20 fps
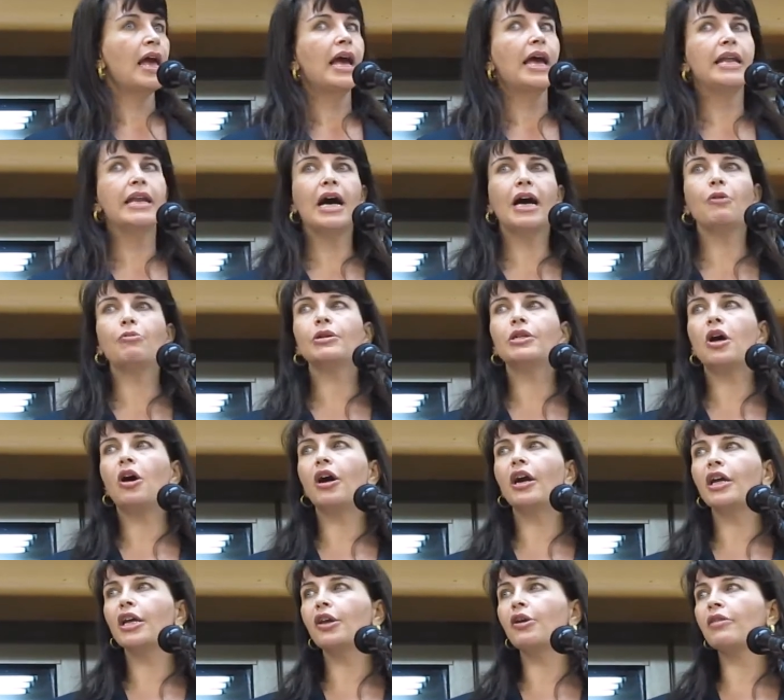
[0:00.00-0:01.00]
And I would
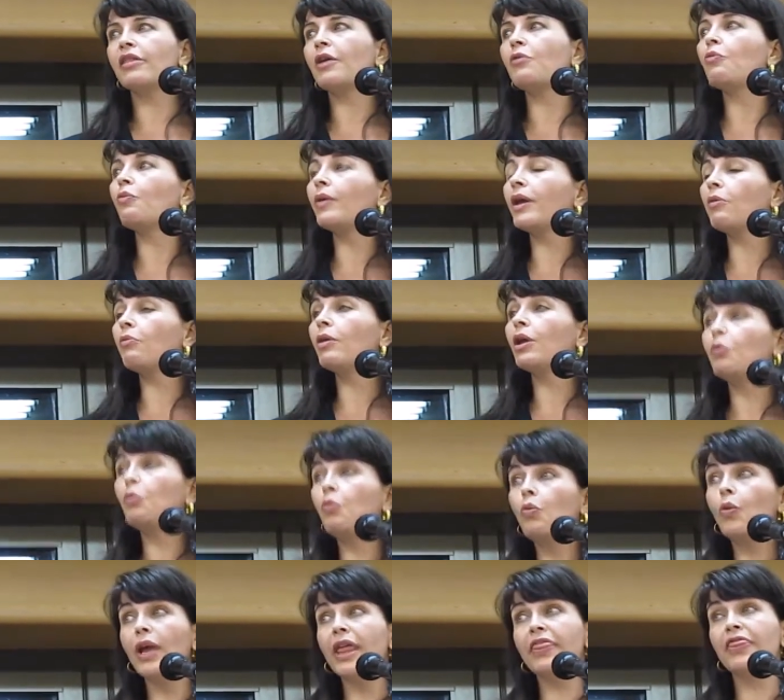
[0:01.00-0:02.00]
argue that we will
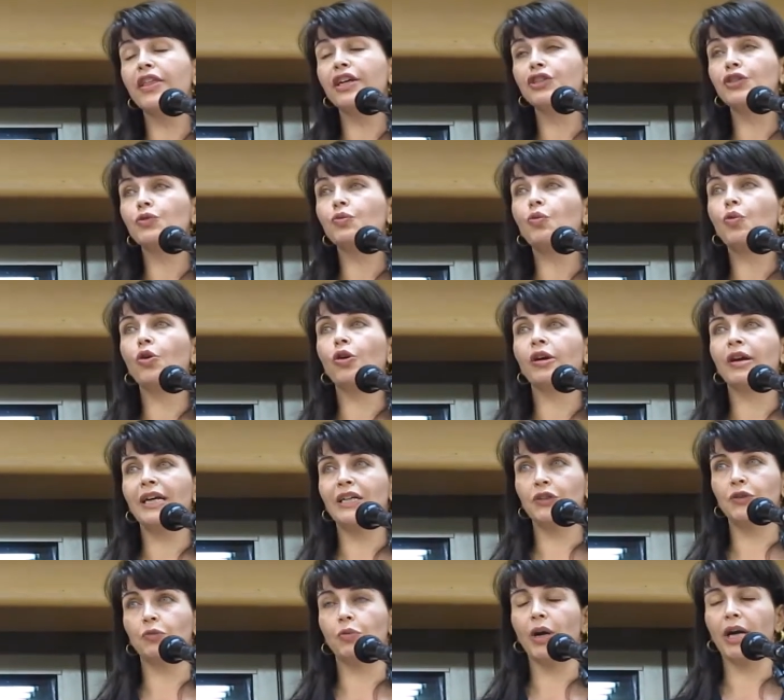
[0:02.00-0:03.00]
win this war
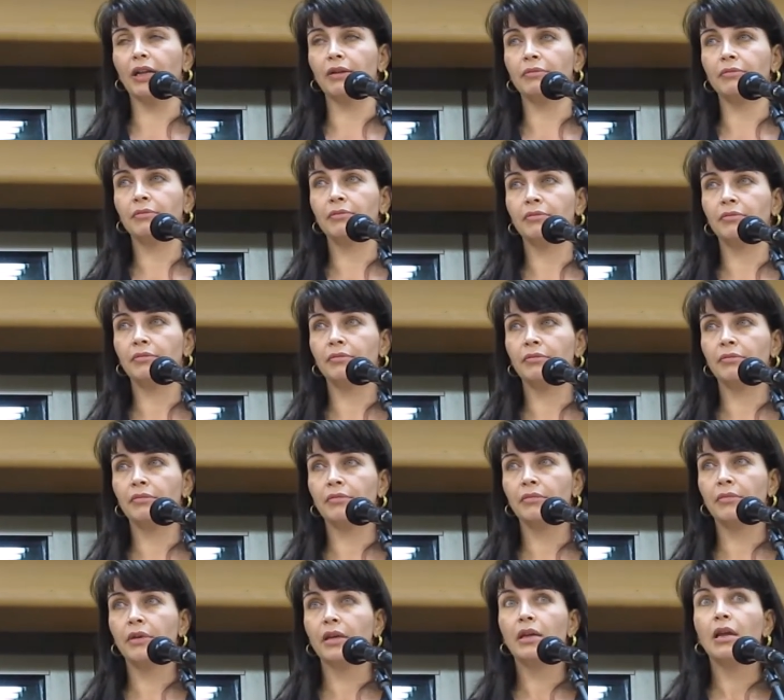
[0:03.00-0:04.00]
as well.
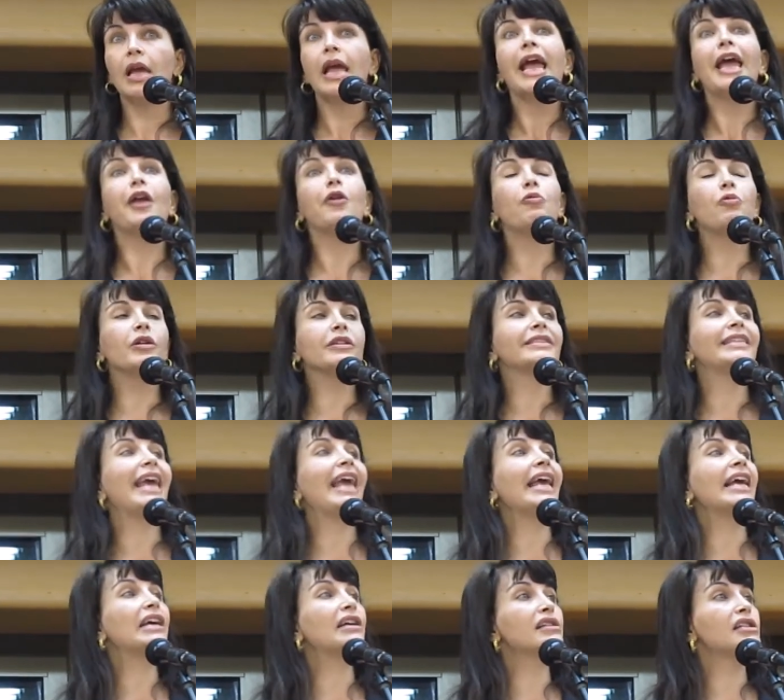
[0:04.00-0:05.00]
It will
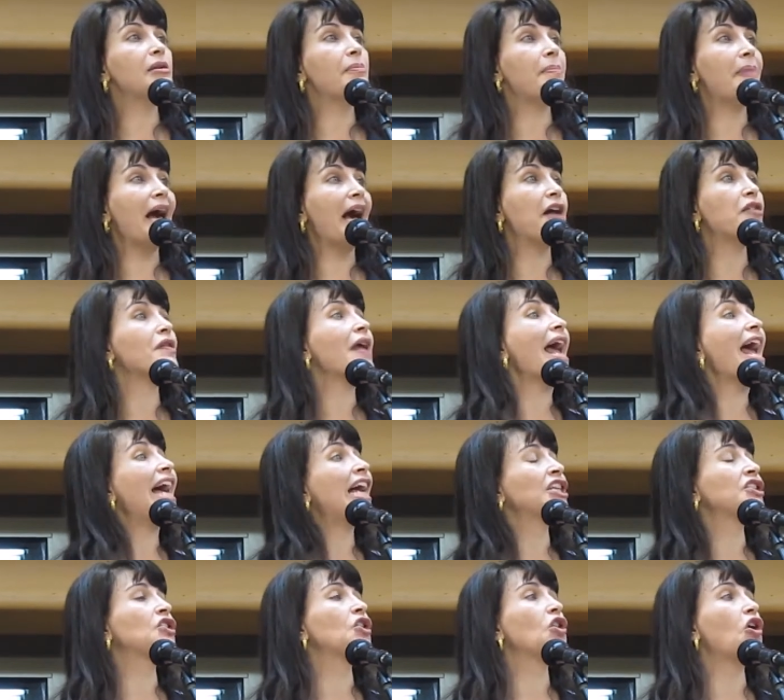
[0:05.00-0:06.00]
take us about
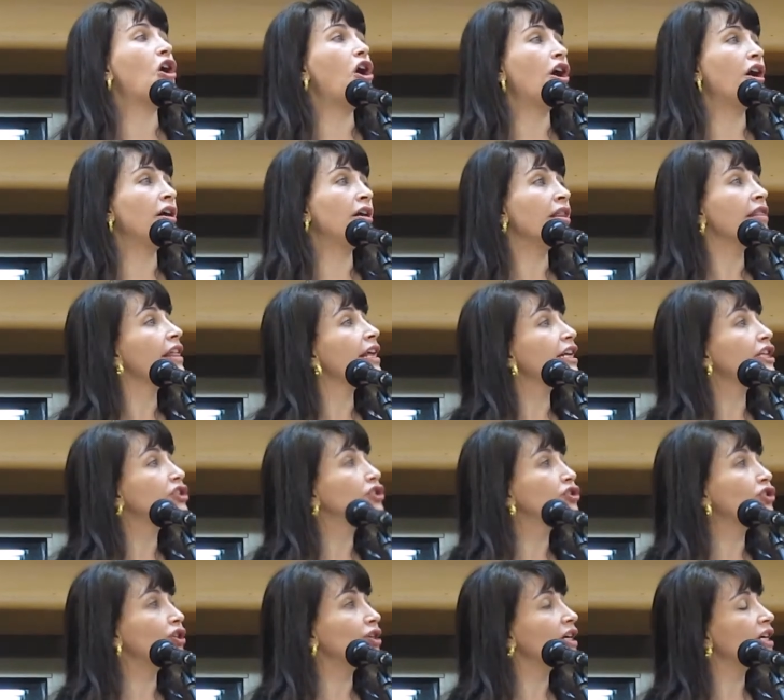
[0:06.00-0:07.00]
as long that
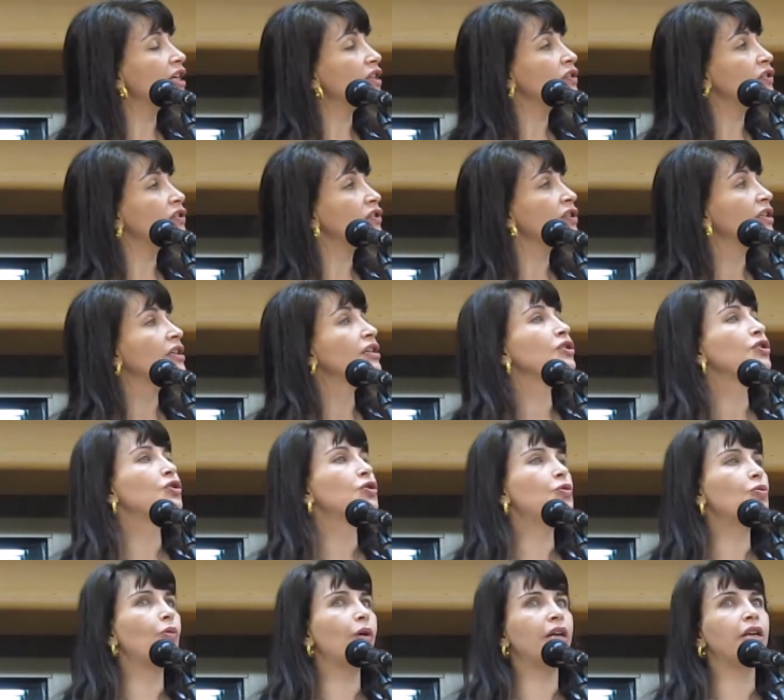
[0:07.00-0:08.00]
it took us
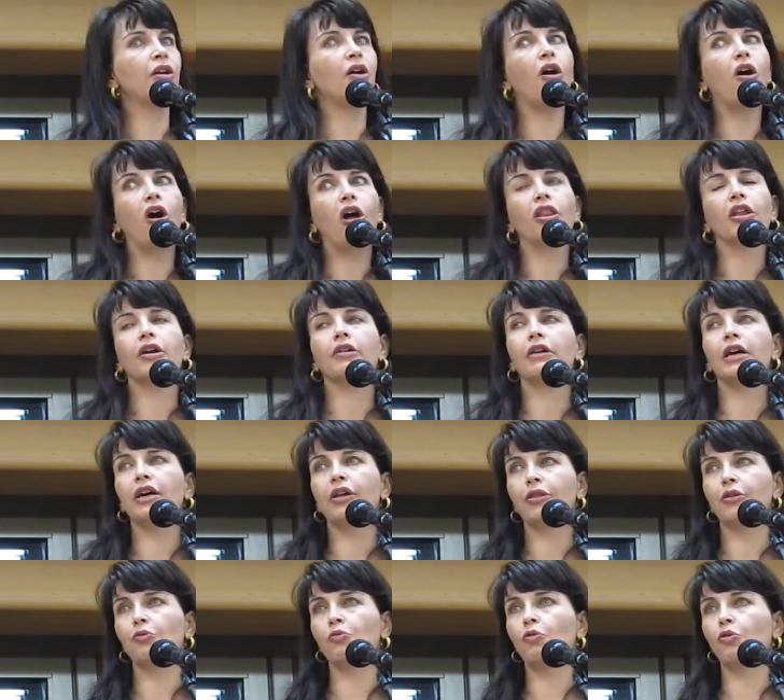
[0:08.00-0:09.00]
to win all our
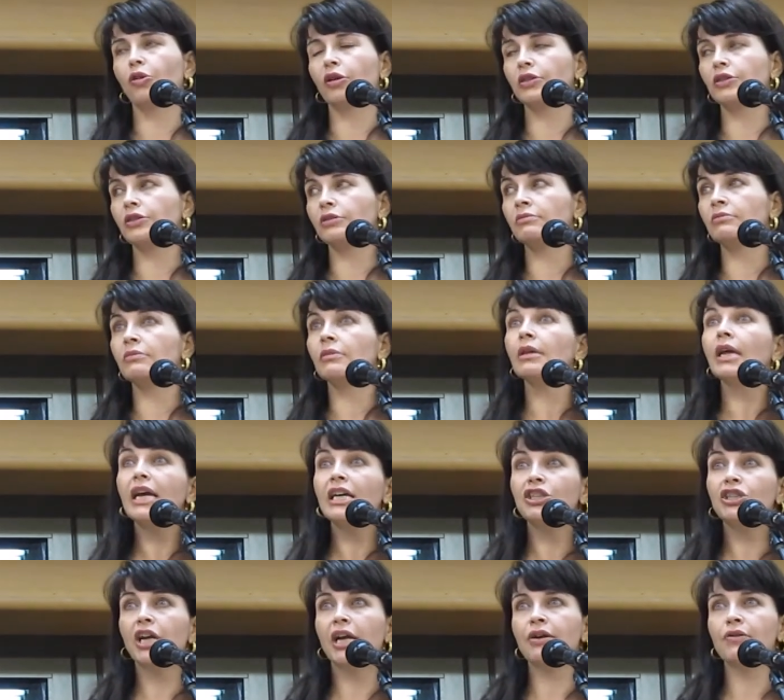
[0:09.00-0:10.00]
other wars.
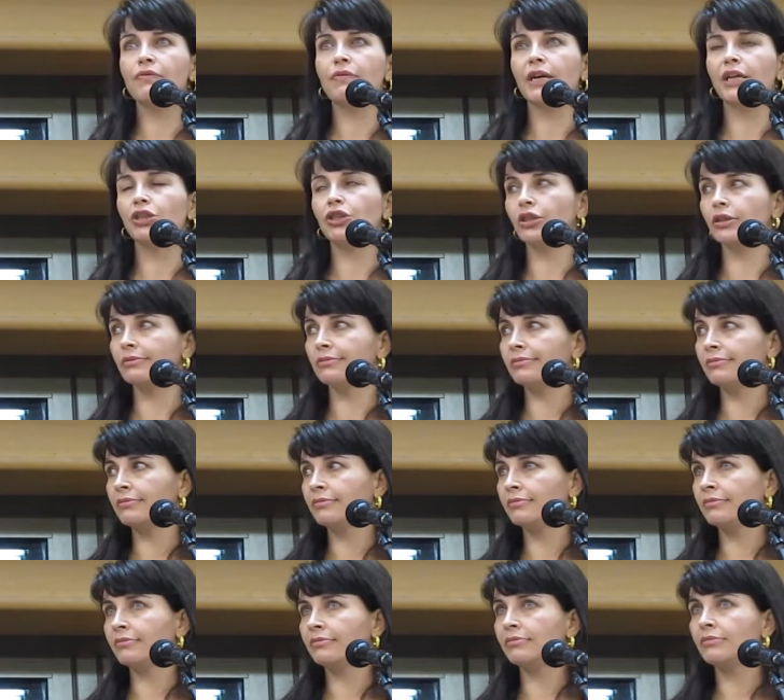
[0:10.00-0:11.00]
A generation.
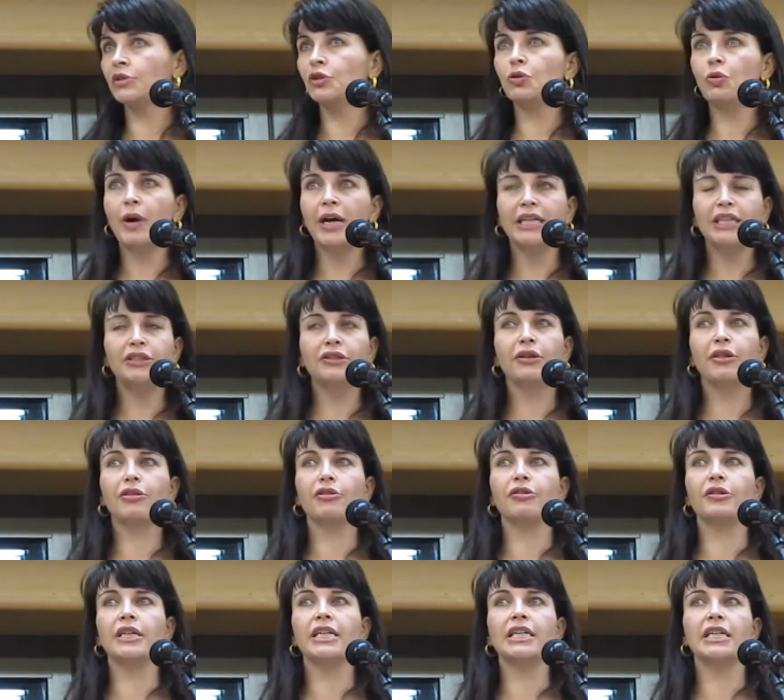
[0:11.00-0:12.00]
20 to
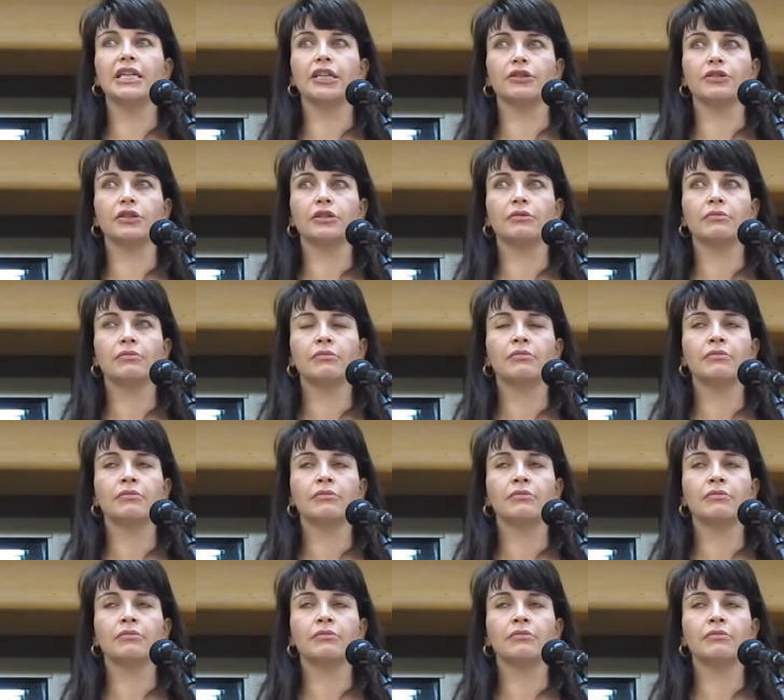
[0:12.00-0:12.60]
30 years.